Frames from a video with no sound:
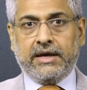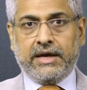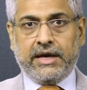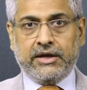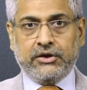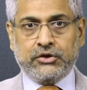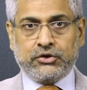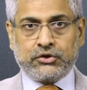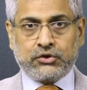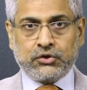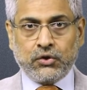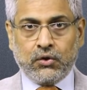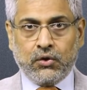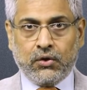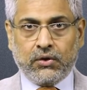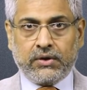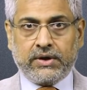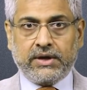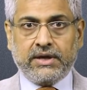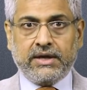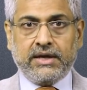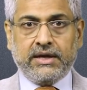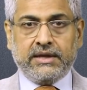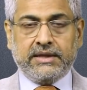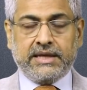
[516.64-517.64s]

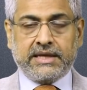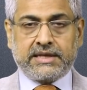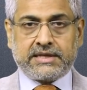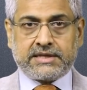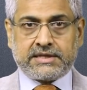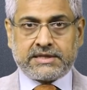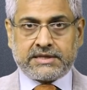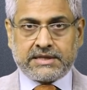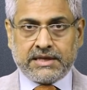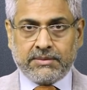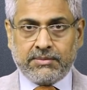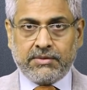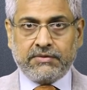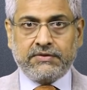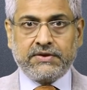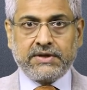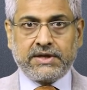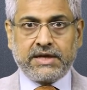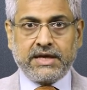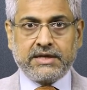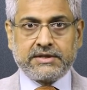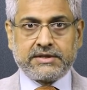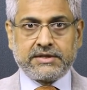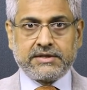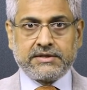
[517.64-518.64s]
ensured that some of the
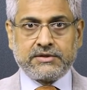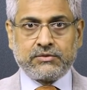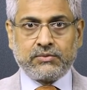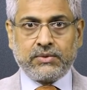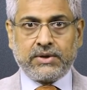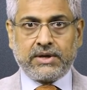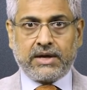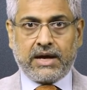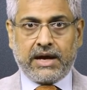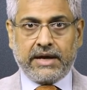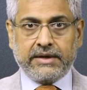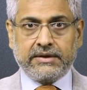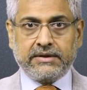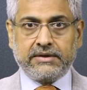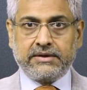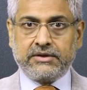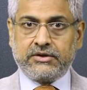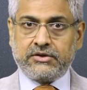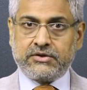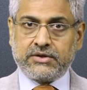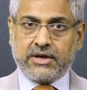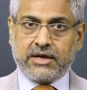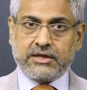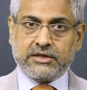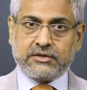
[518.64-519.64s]
cases were either
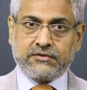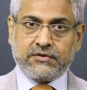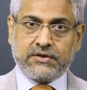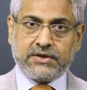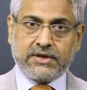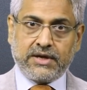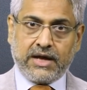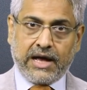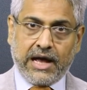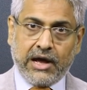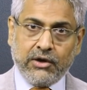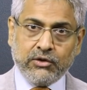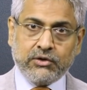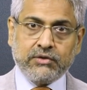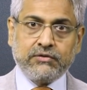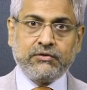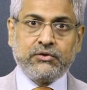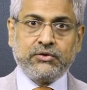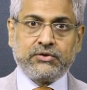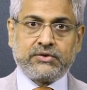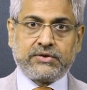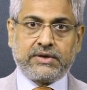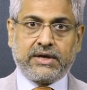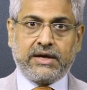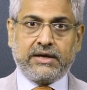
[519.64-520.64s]
transferred out of
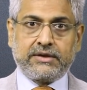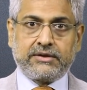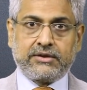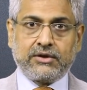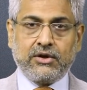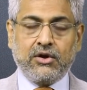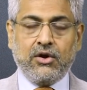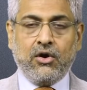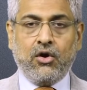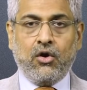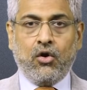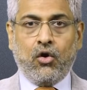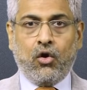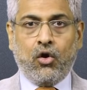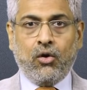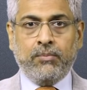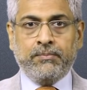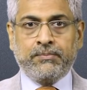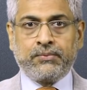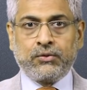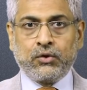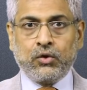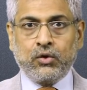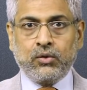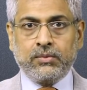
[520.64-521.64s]
Gujarat or
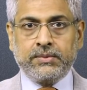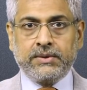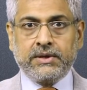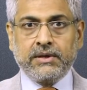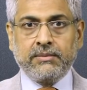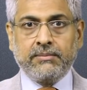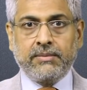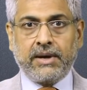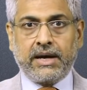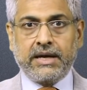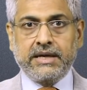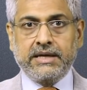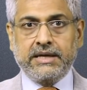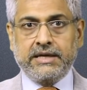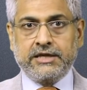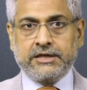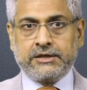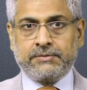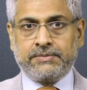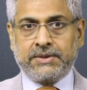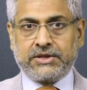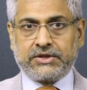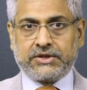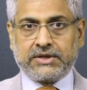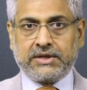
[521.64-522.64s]
probed by a
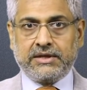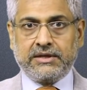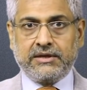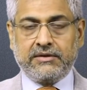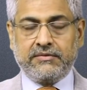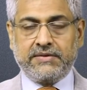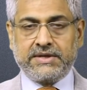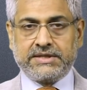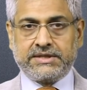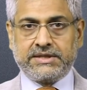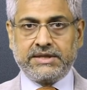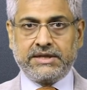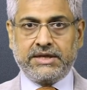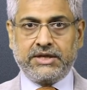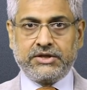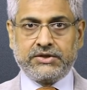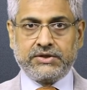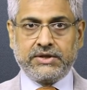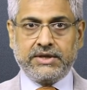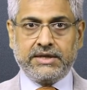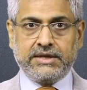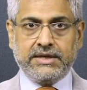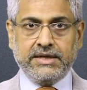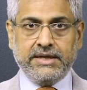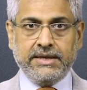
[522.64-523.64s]
special
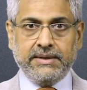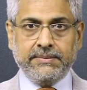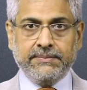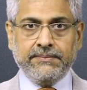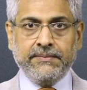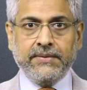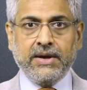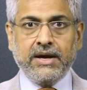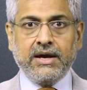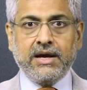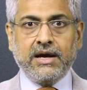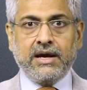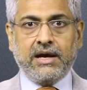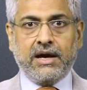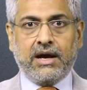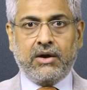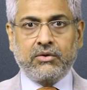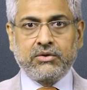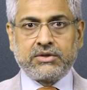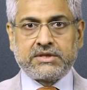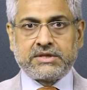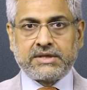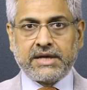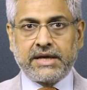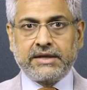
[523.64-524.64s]
investigation team
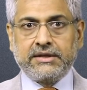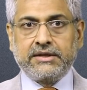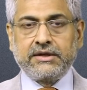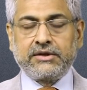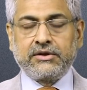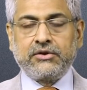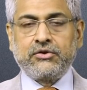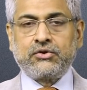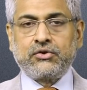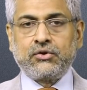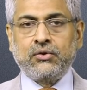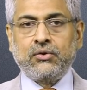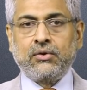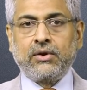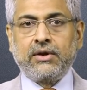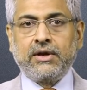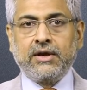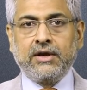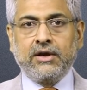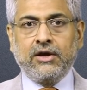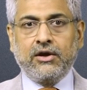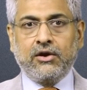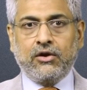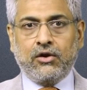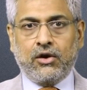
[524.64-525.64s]
outside the control
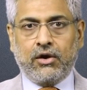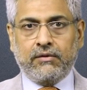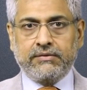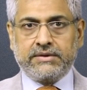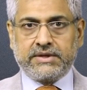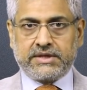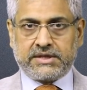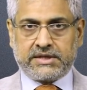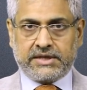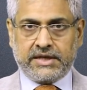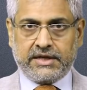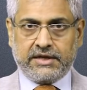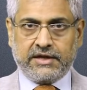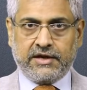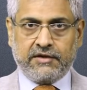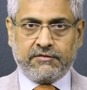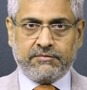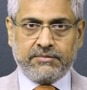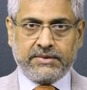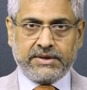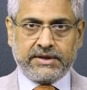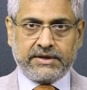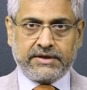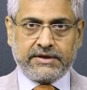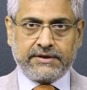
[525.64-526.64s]
of the state
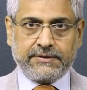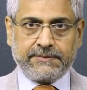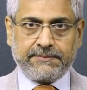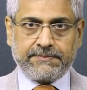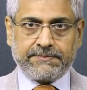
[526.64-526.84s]
government.